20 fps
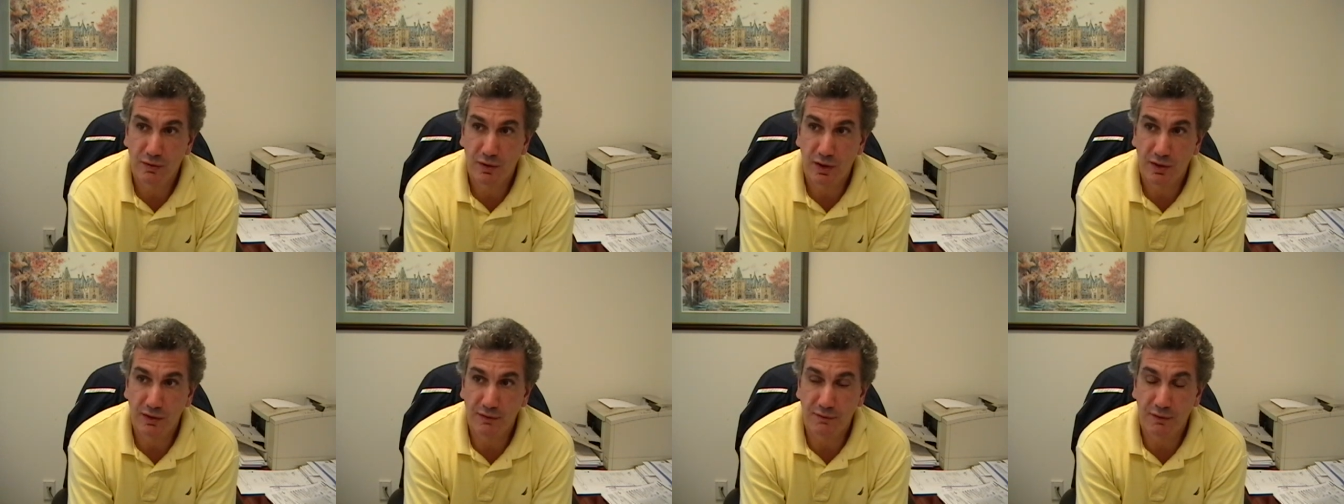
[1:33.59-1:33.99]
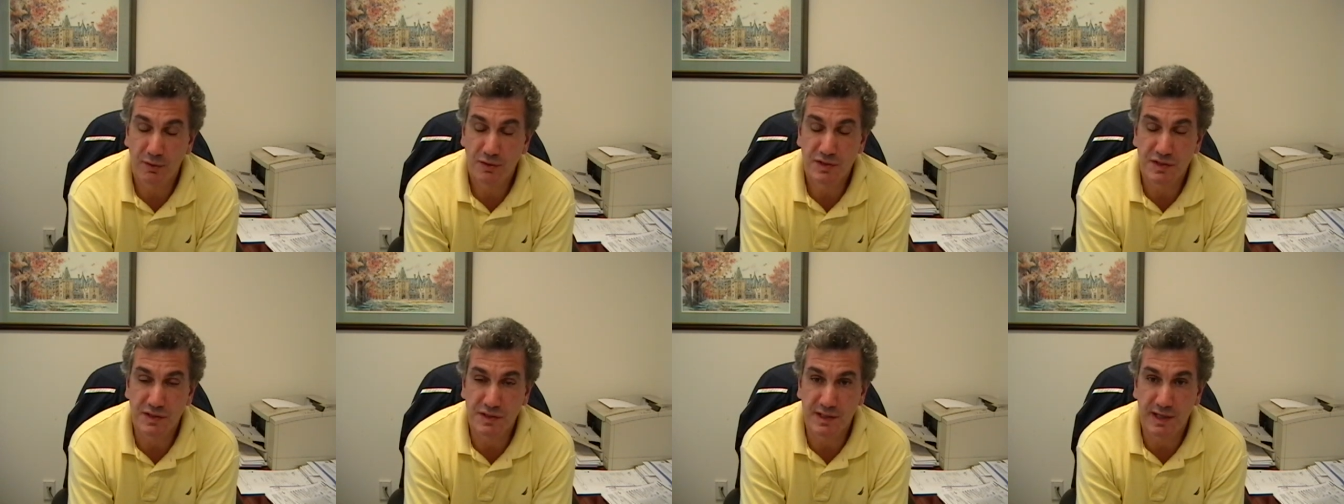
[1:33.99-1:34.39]
on the
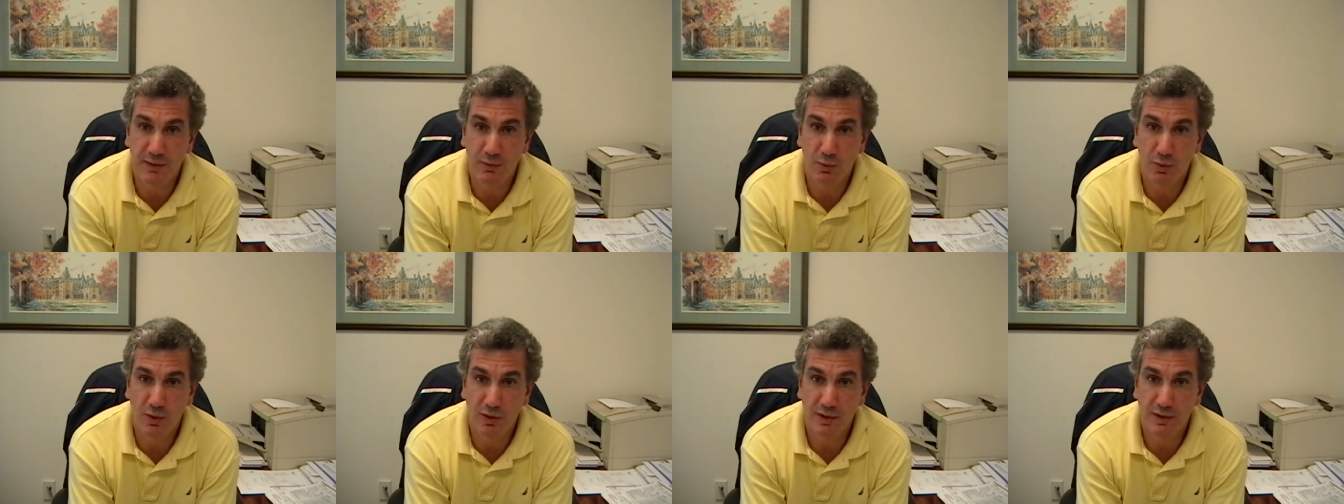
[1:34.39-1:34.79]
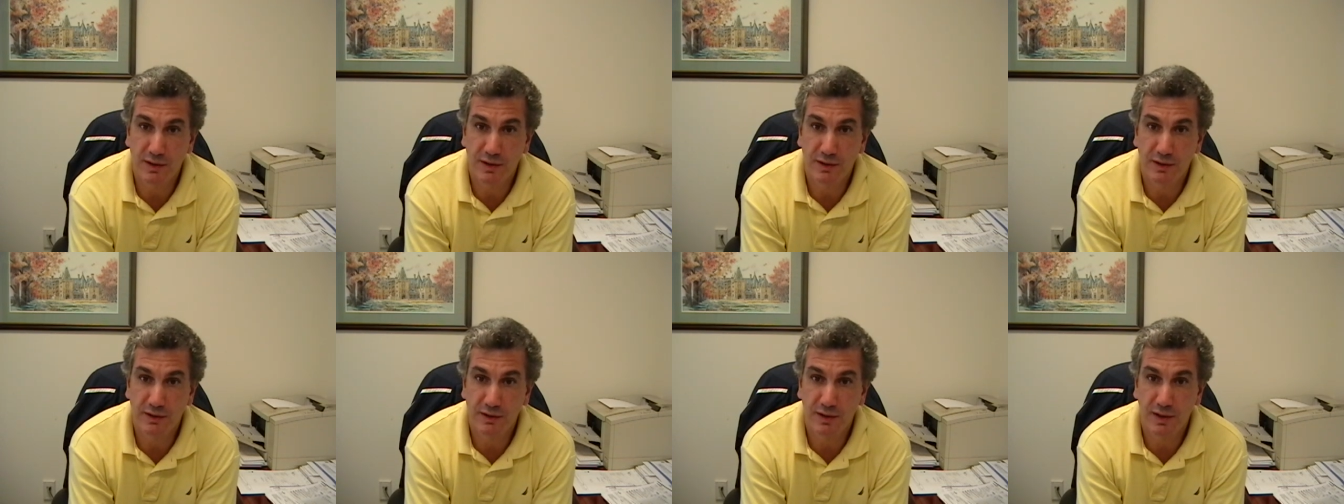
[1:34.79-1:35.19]
Versus Network,
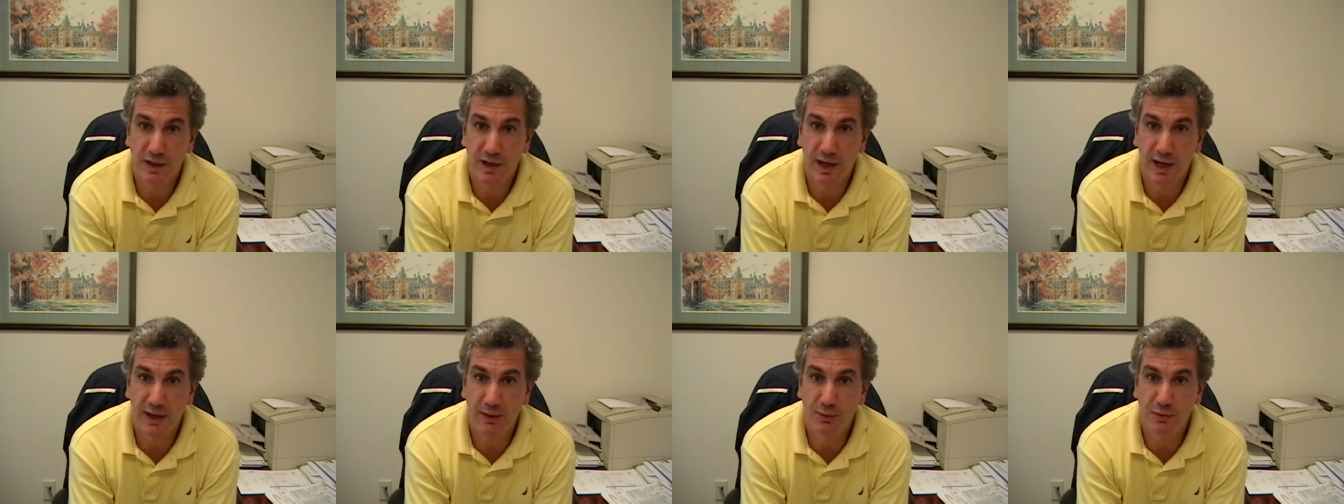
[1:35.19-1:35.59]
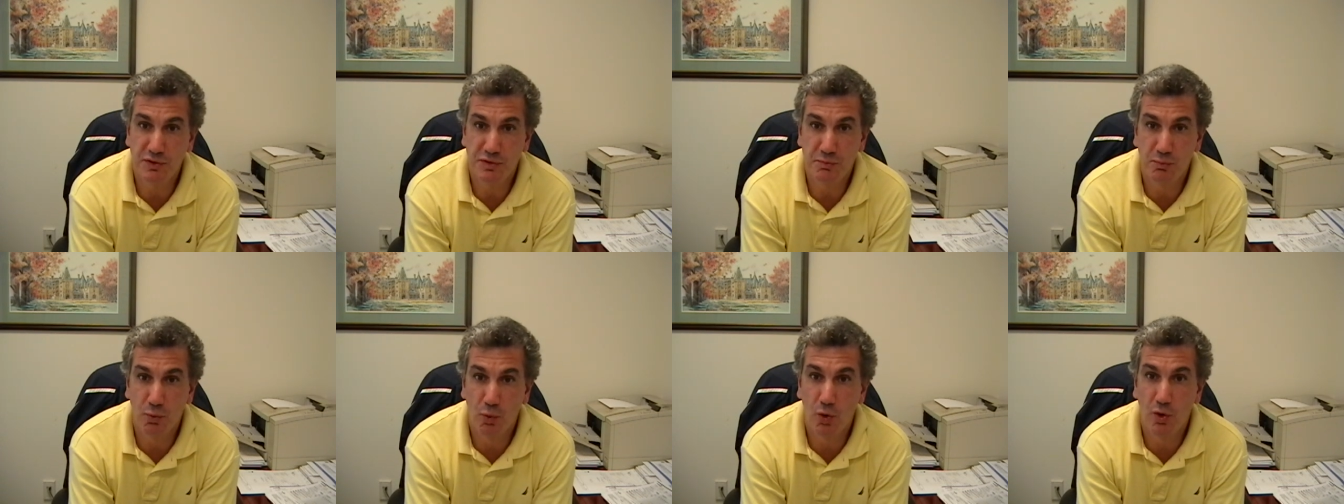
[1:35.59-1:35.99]
I
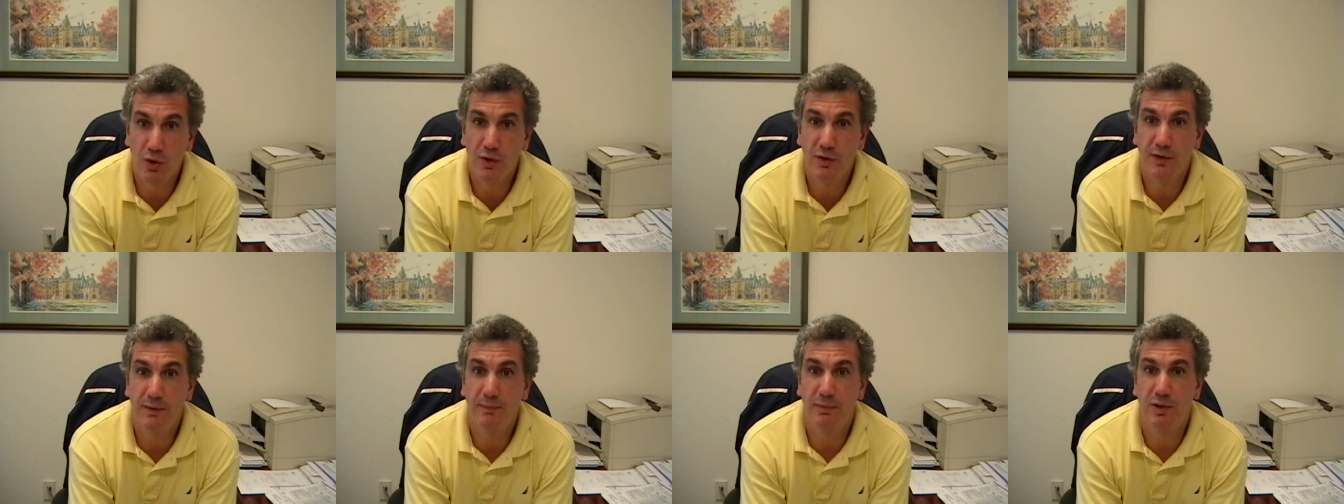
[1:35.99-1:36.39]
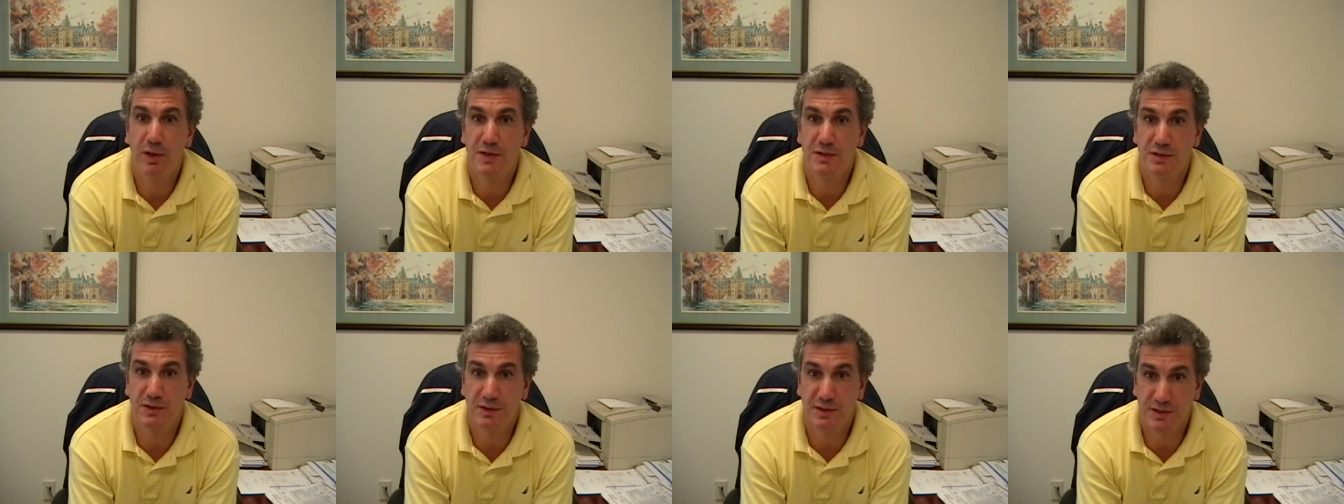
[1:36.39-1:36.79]
was more than
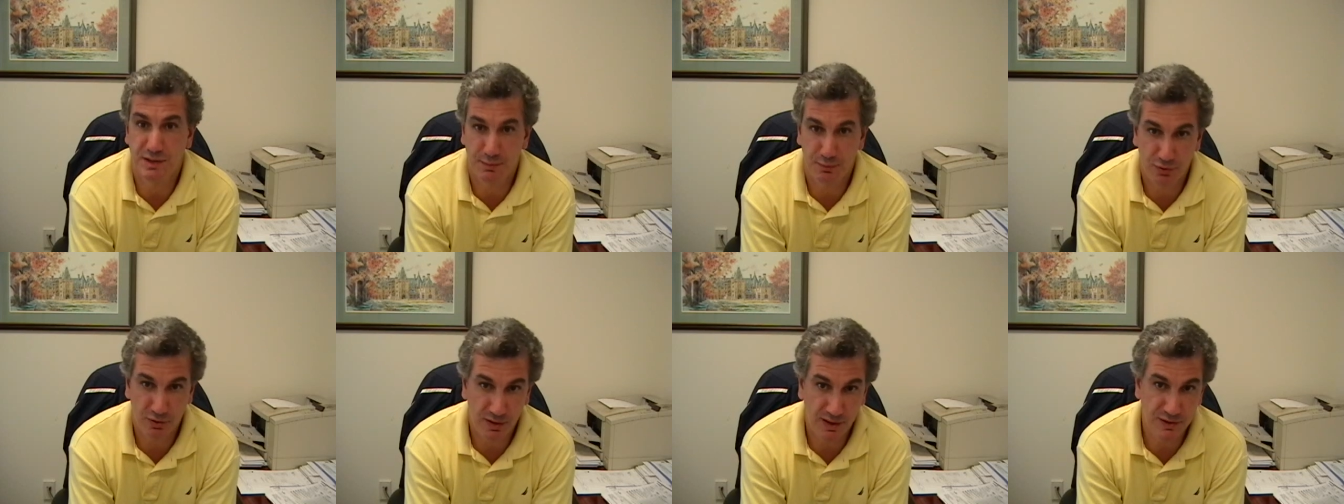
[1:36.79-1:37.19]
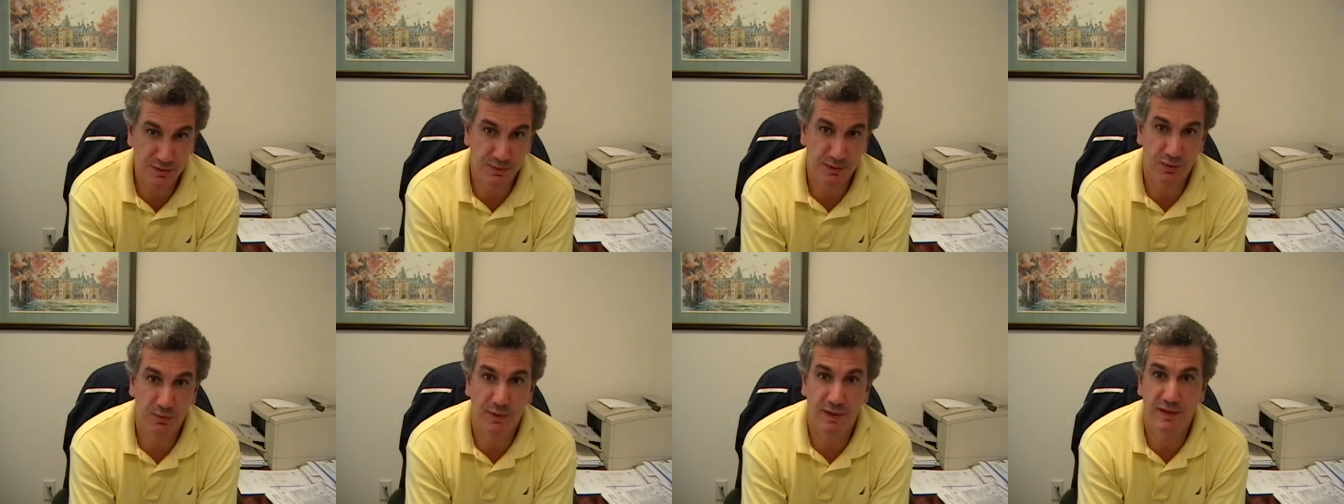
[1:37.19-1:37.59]
pleasantly surprised
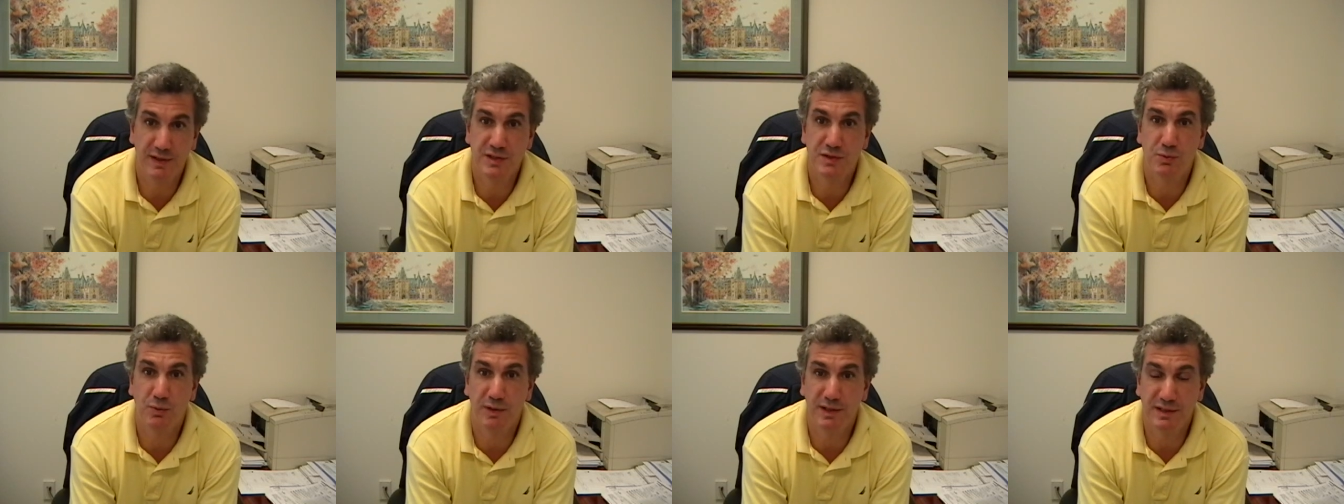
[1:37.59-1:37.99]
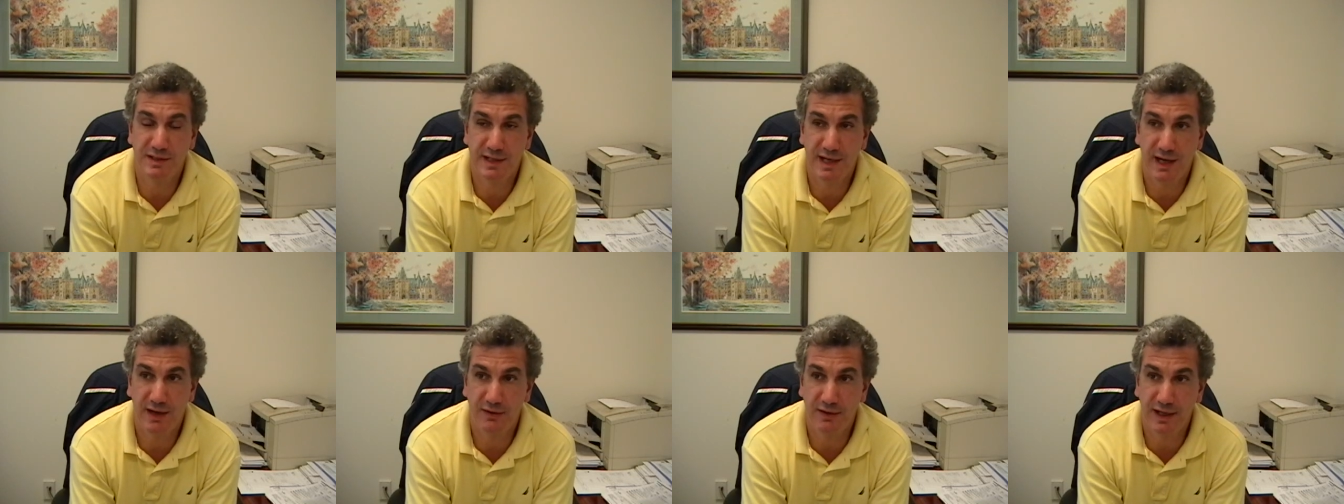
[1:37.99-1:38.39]
with the way this went
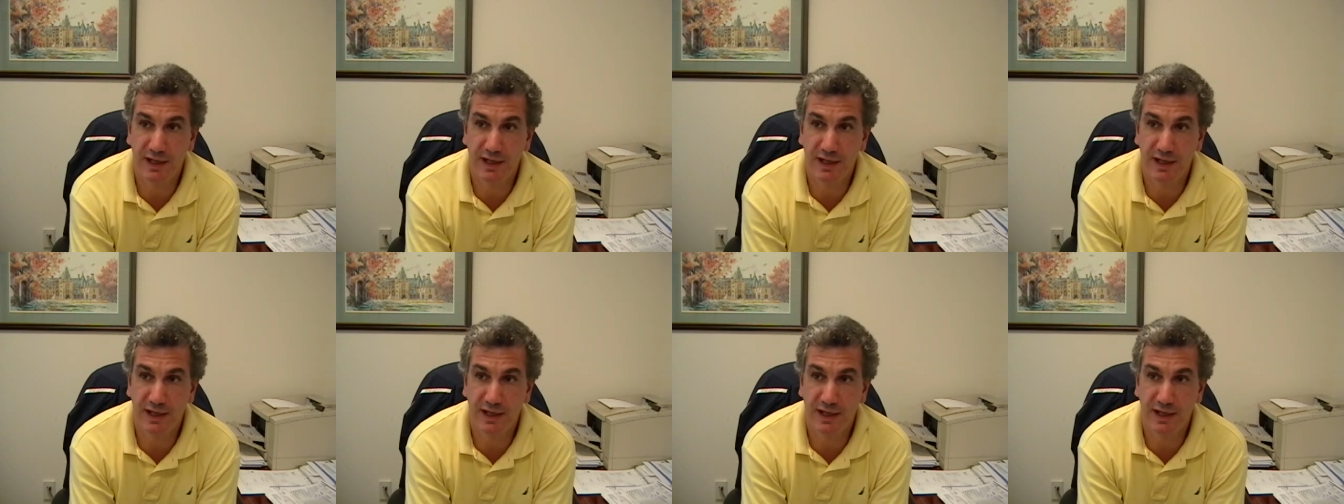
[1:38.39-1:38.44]
down.